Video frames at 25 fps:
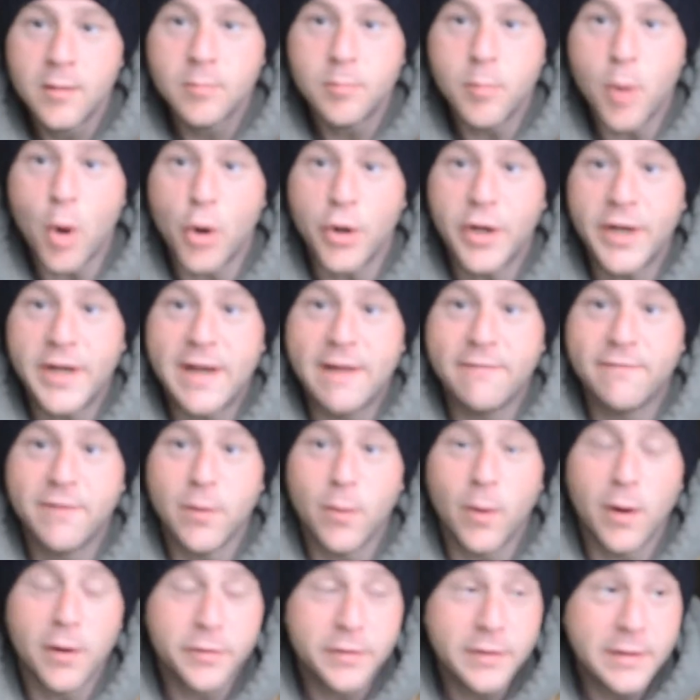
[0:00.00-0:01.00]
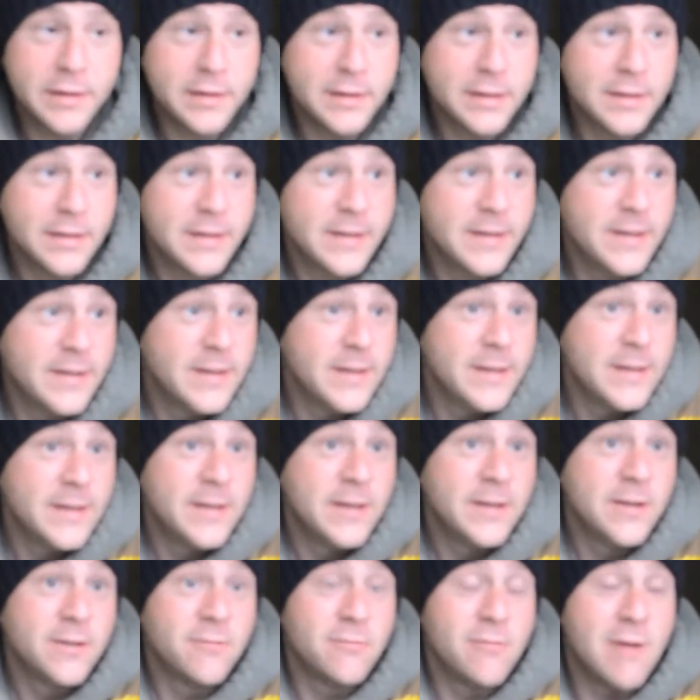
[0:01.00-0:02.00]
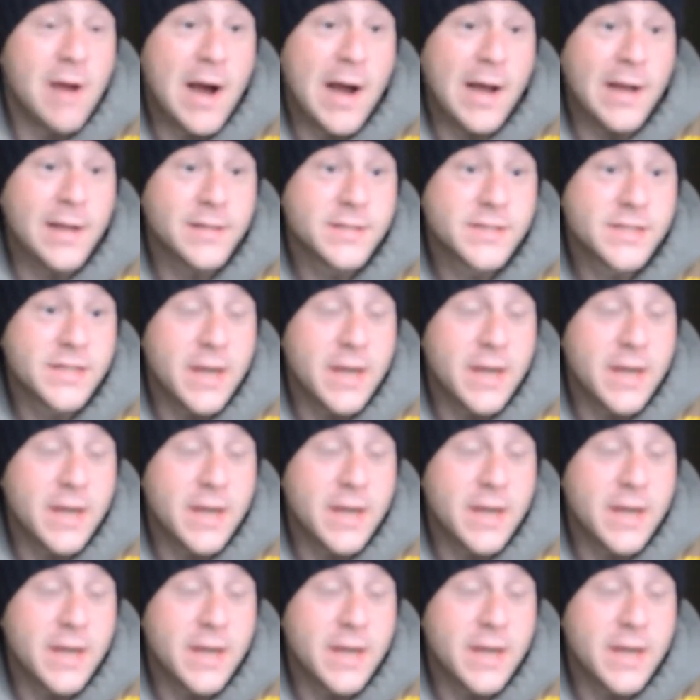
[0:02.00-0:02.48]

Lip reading: Morning everyone. Right,